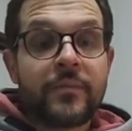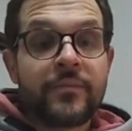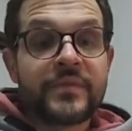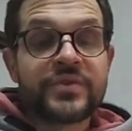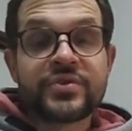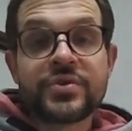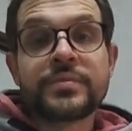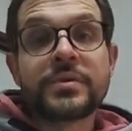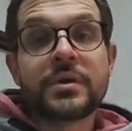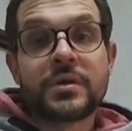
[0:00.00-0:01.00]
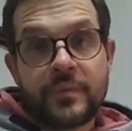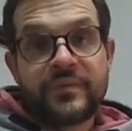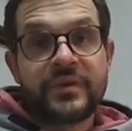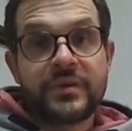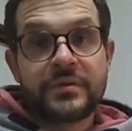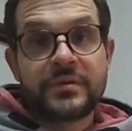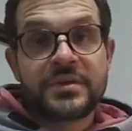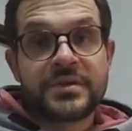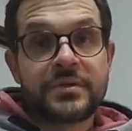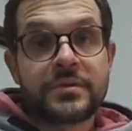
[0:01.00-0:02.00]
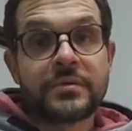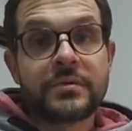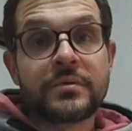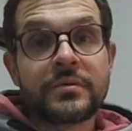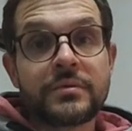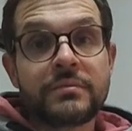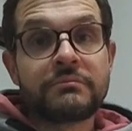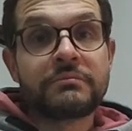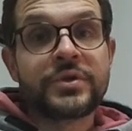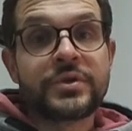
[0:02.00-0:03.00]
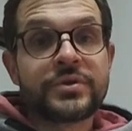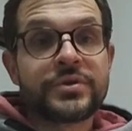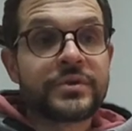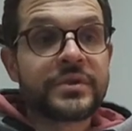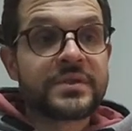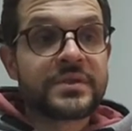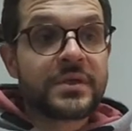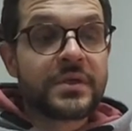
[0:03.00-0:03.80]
super comfy. So due to its